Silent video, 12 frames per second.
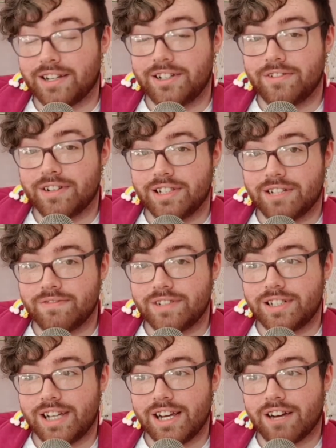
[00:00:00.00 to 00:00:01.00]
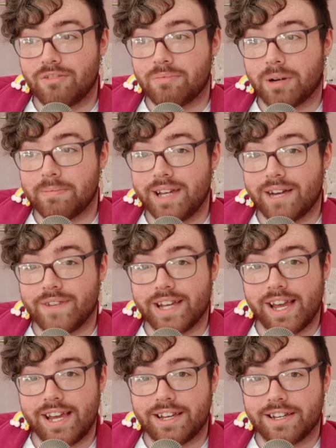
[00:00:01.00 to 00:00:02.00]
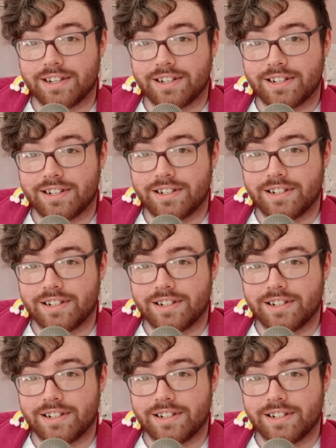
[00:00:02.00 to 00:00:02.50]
and I knew at the end of the day I would probably have a cake.